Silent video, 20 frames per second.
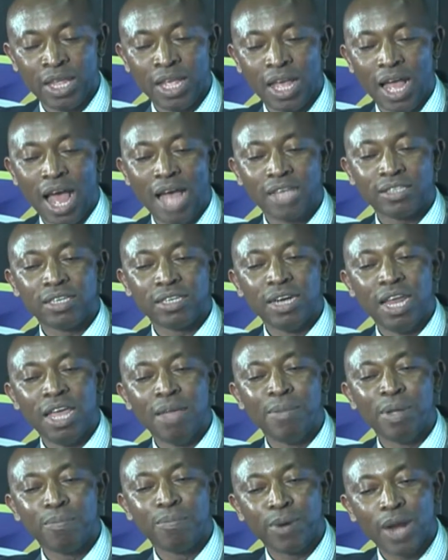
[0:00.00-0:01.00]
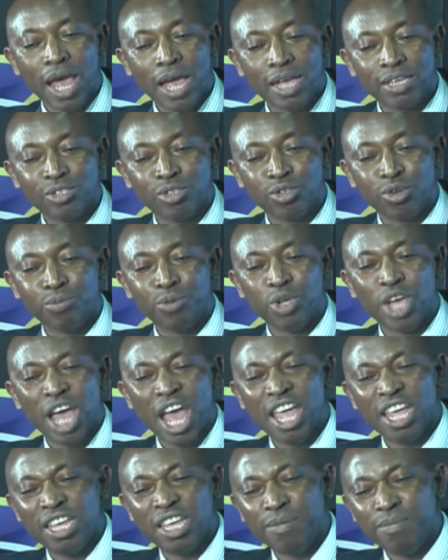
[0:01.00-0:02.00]
As the name implies,
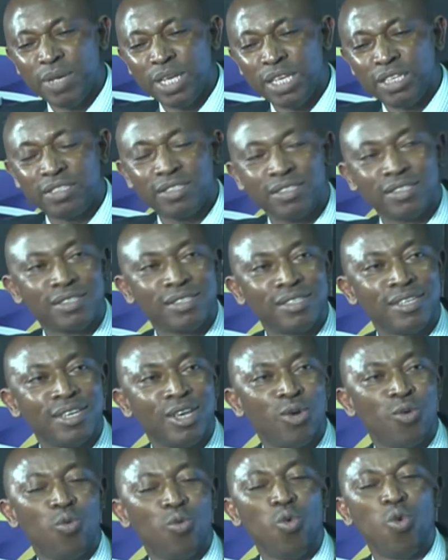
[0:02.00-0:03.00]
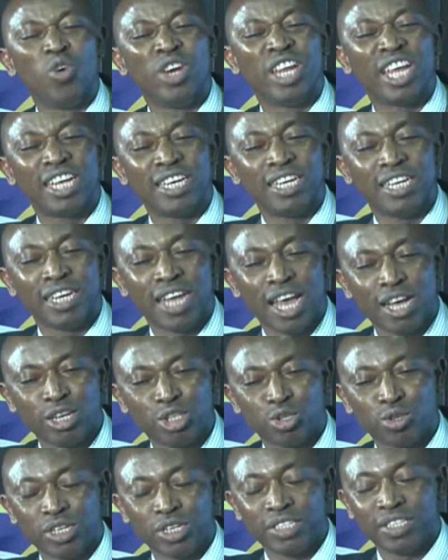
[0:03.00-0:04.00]
WIA means Wounded in
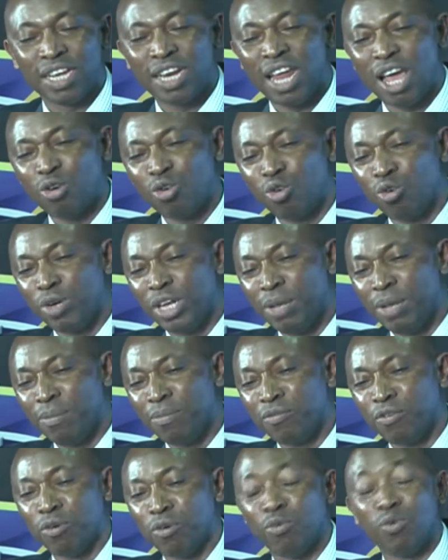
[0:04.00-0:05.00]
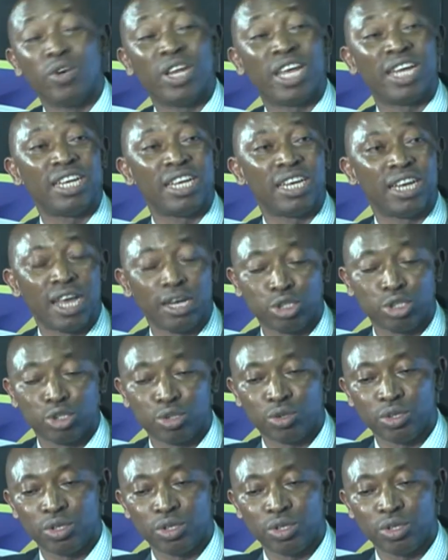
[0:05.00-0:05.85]
Action. It's an acronym for Wounded in Action.